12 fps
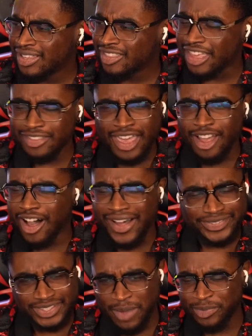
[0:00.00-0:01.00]
They
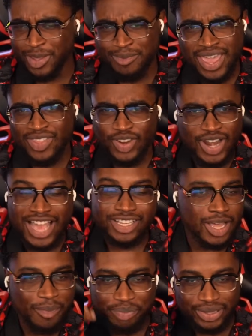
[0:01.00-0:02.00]
off something, man. They're not
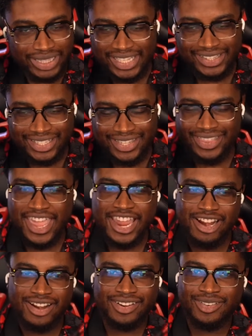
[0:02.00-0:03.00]
completely
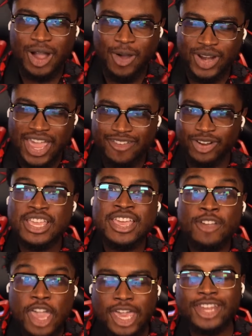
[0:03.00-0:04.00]
there. Why would I ever?
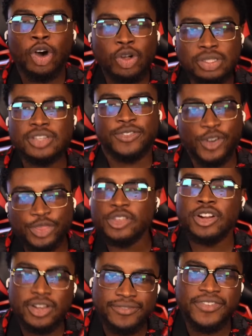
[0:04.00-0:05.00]
And only for
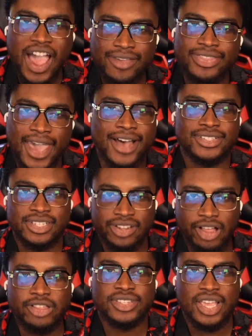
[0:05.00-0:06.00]

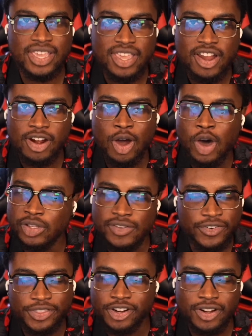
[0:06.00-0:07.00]
$35,000 a year. Only
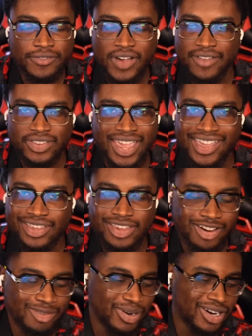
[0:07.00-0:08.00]
for $35K a
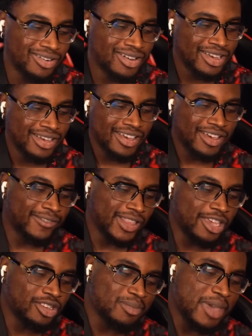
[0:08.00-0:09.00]
year, bro. I feel
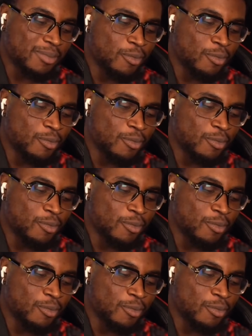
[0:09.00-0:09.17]
like you can make